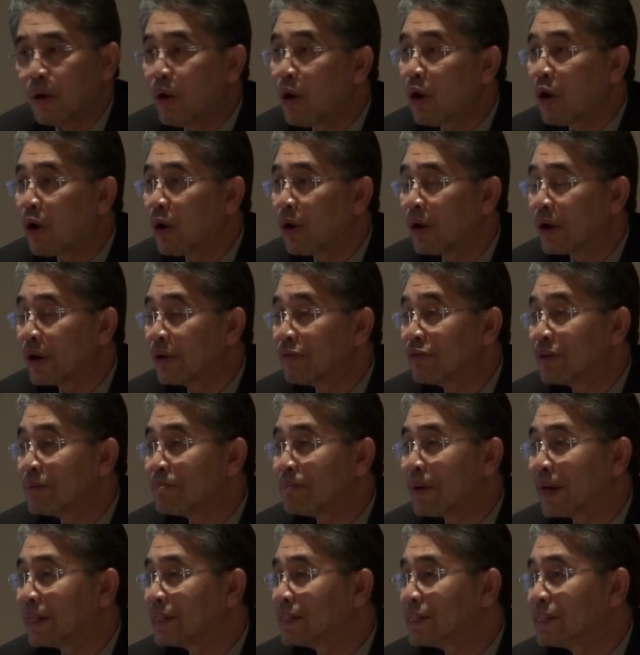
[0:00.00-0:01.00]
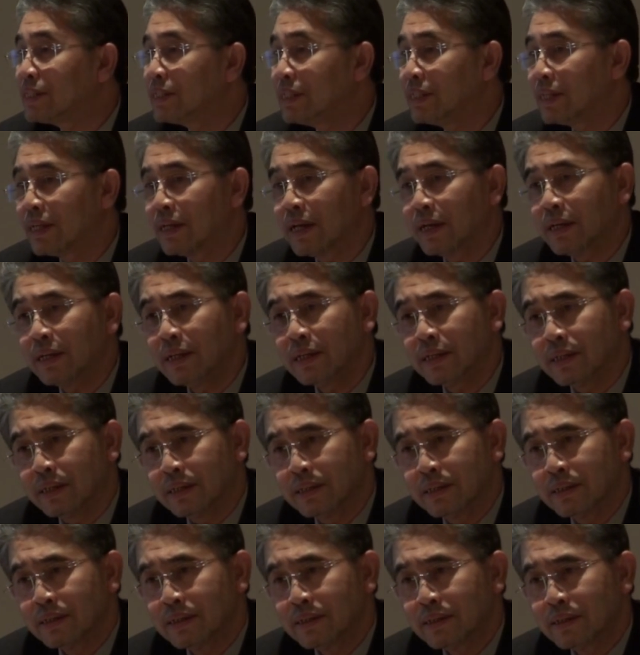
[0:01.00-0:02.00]
Or even better, see in London.
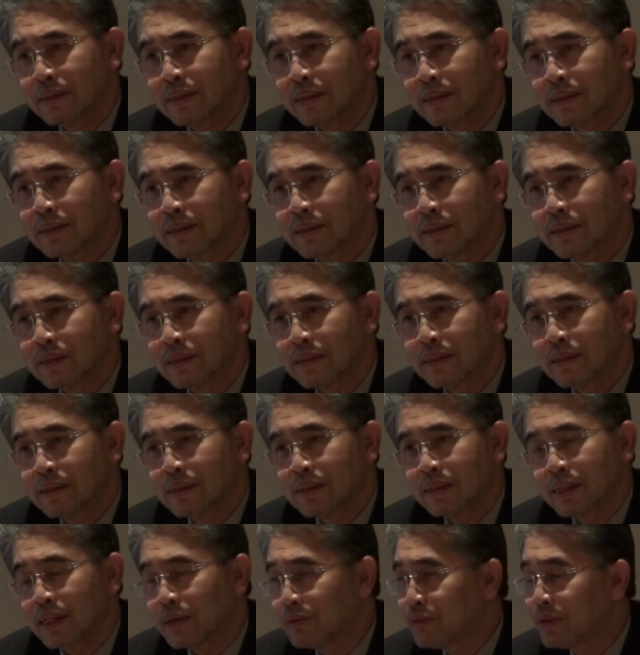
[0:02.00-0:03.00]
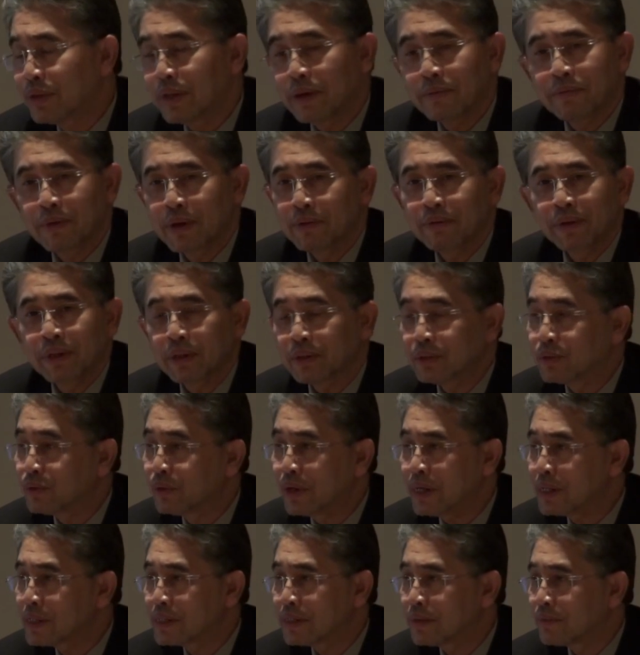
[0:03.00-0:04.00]
They wouldn't have given it
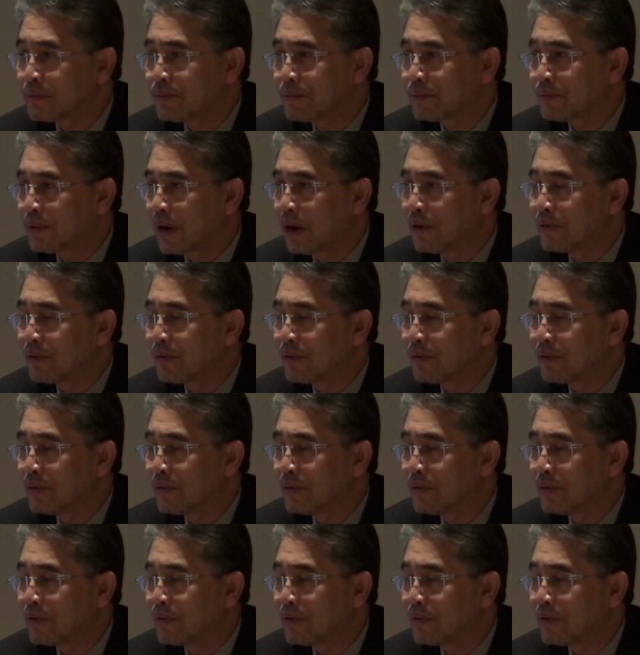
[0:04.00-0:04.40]
to us if